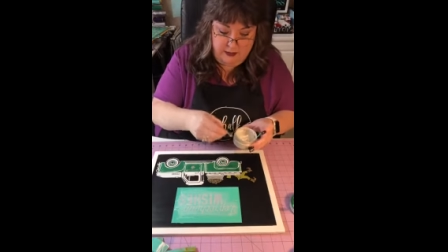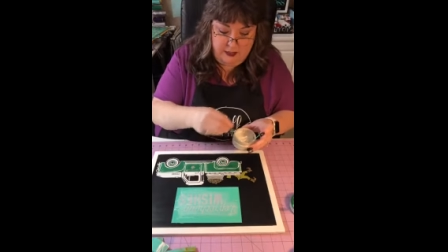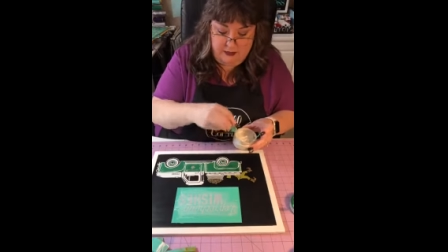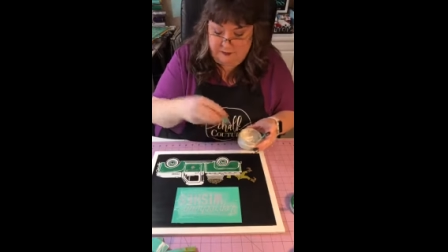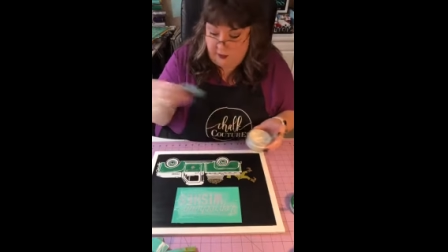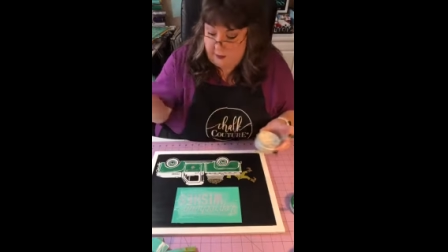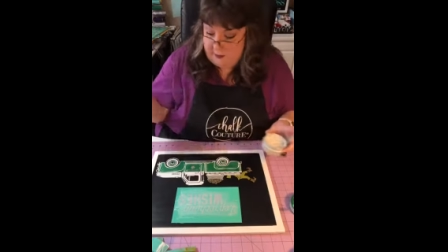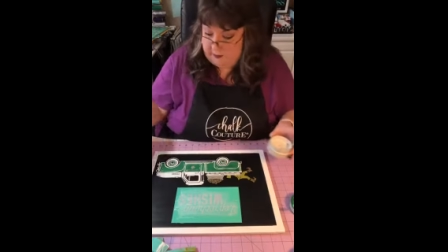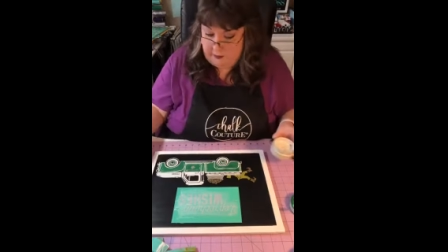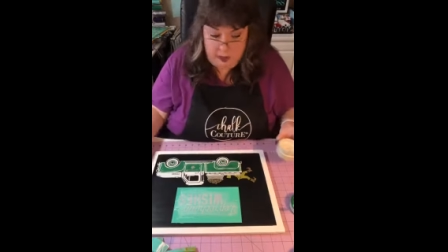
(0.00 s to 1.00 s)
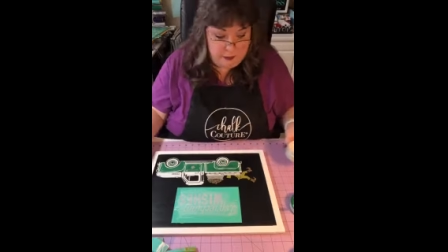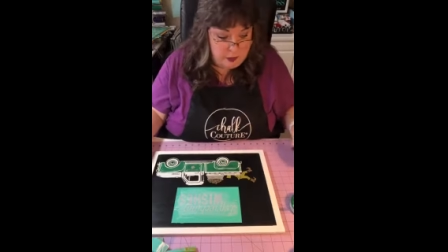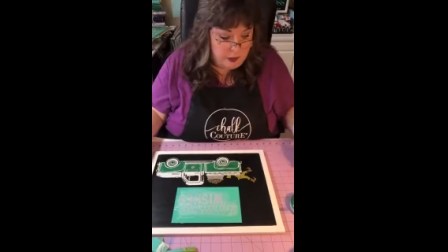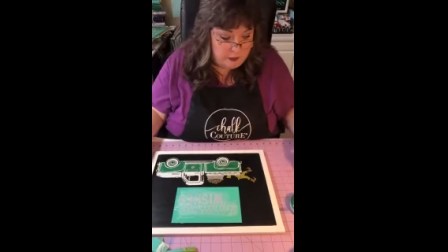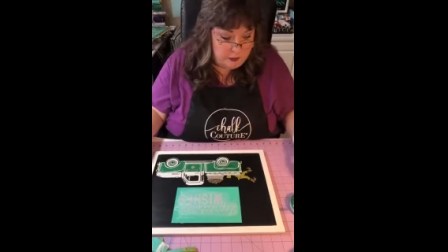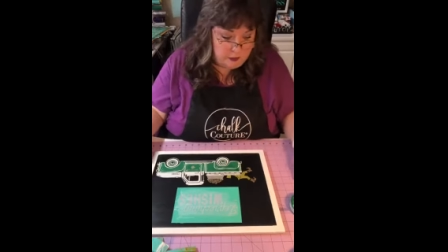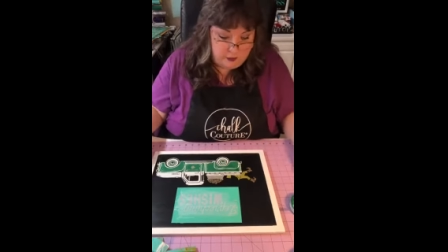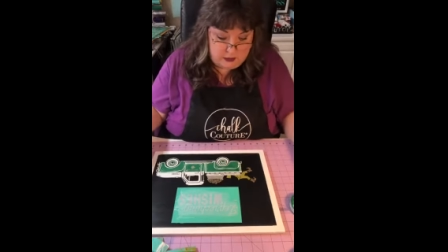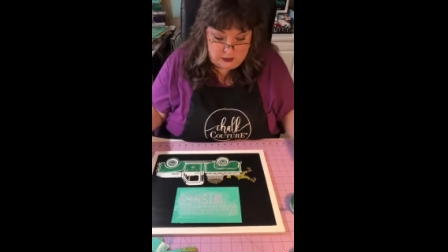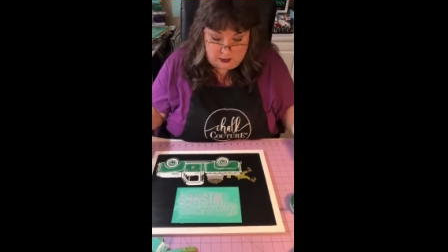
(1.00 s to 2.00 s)
I mean, from up close, you
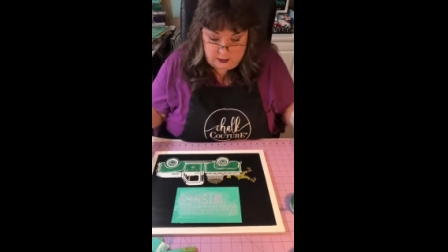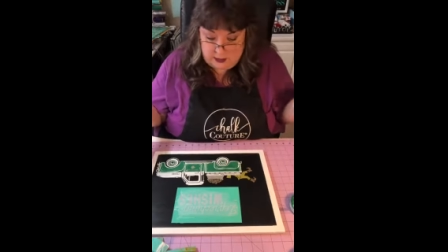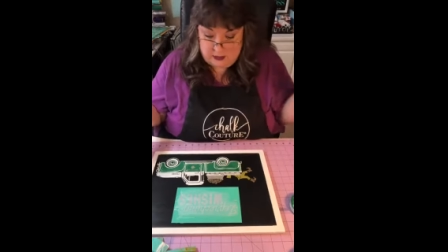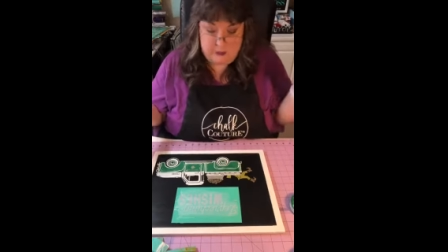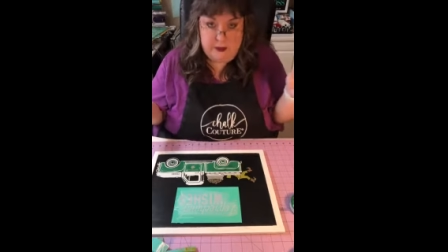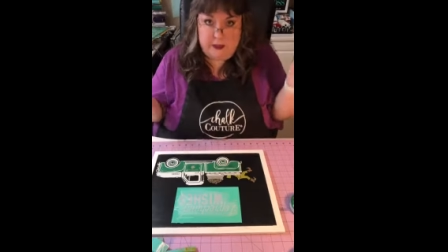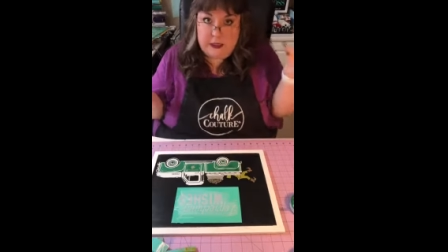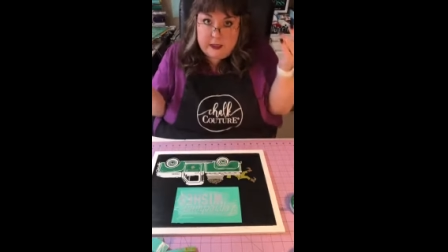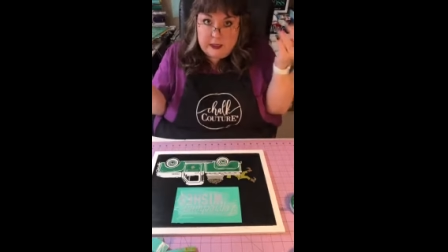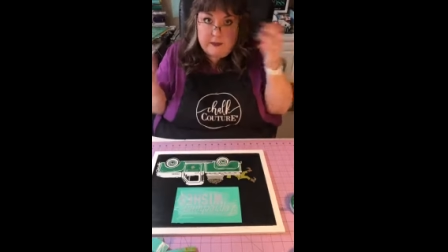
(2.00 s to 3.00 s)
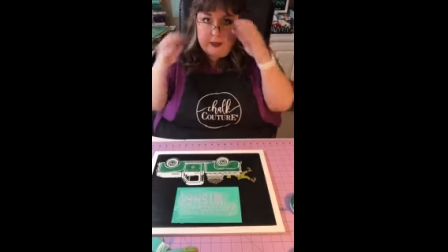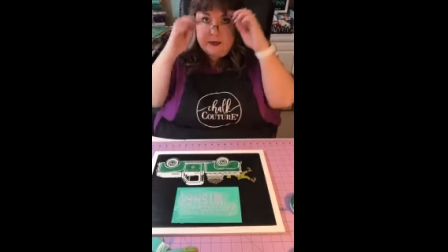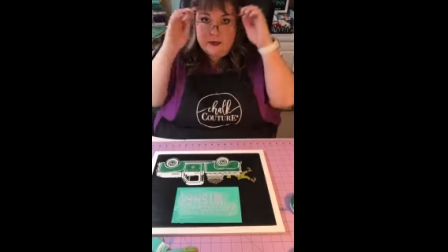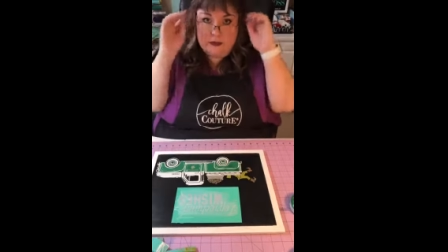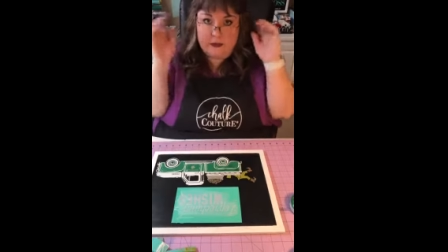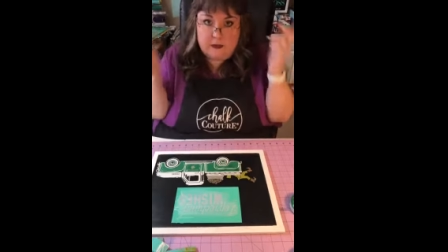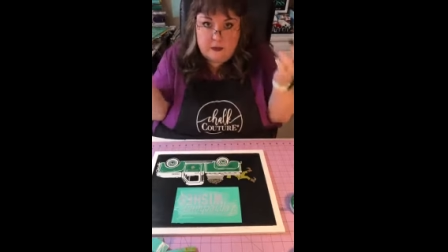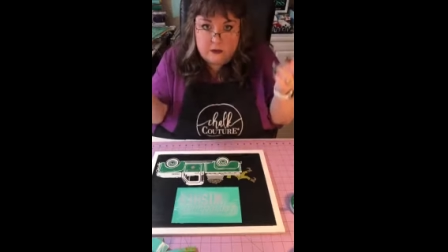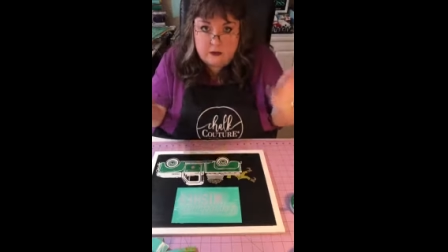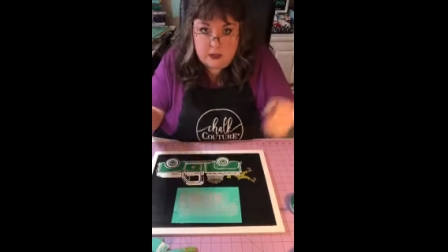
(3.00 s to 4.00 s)
can see the lines. Really, in the
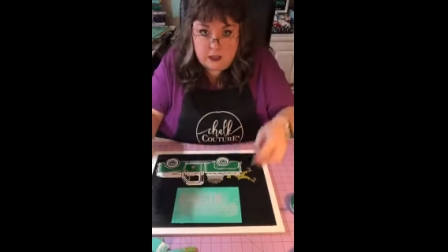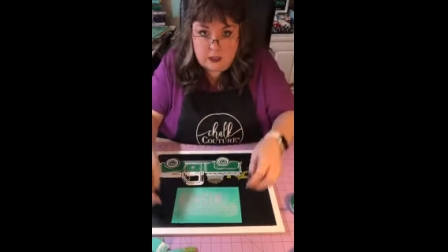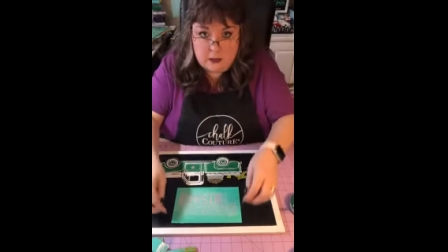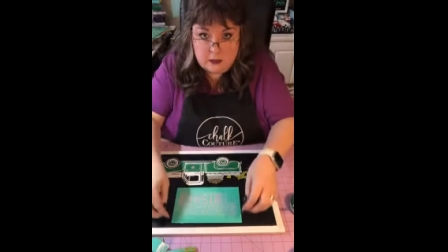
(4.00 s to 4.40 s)
distance, you can't.